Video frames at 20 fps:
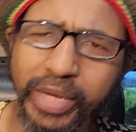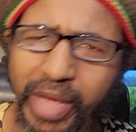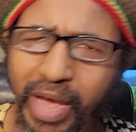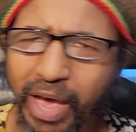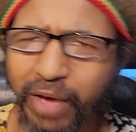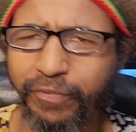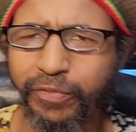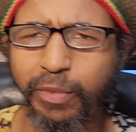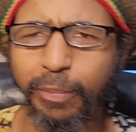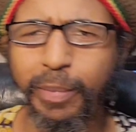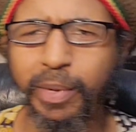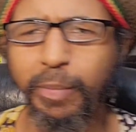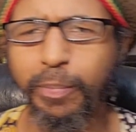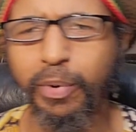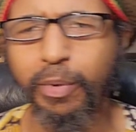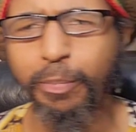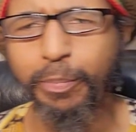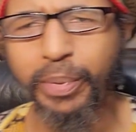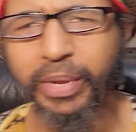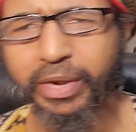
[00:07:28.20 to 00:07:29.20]
have to be
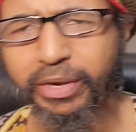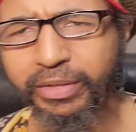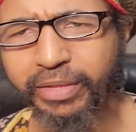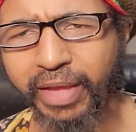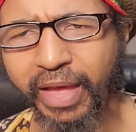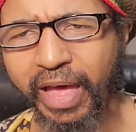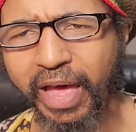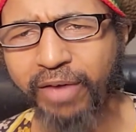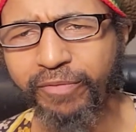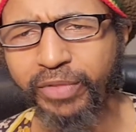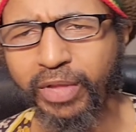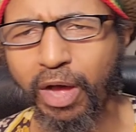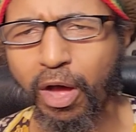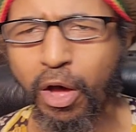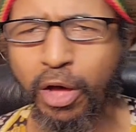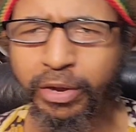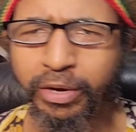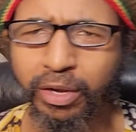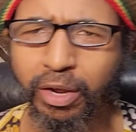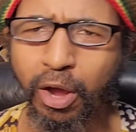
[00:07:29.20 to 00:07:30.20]
prepared to have the
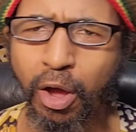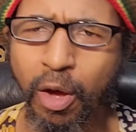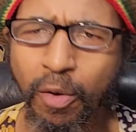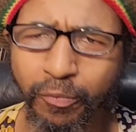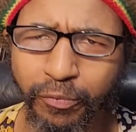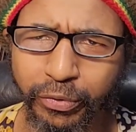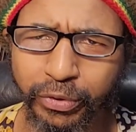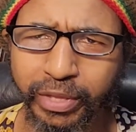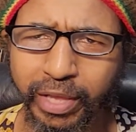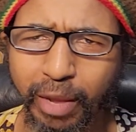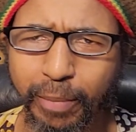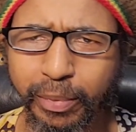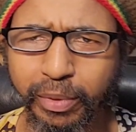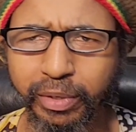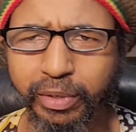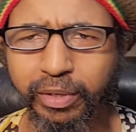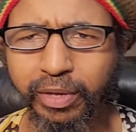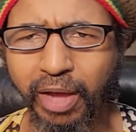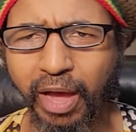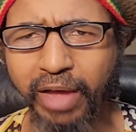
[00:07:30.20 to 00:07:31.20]
uncomfortable
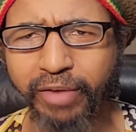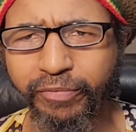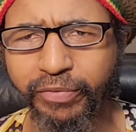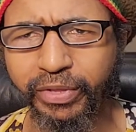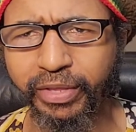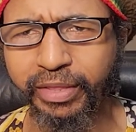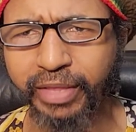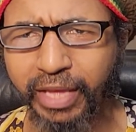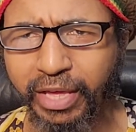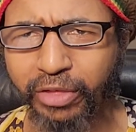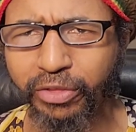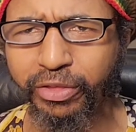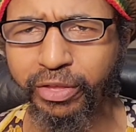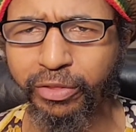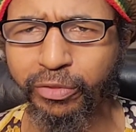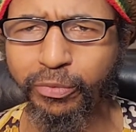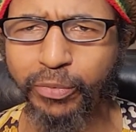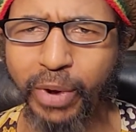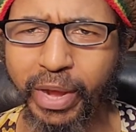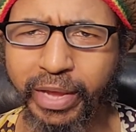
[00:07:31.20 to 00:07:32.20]

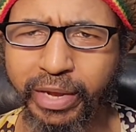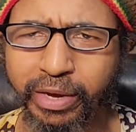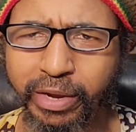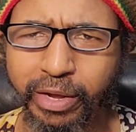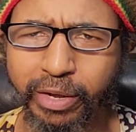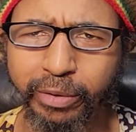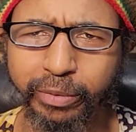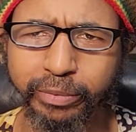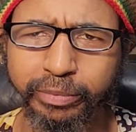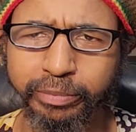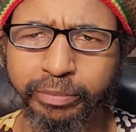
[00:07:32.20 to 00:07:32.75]
conversations right now.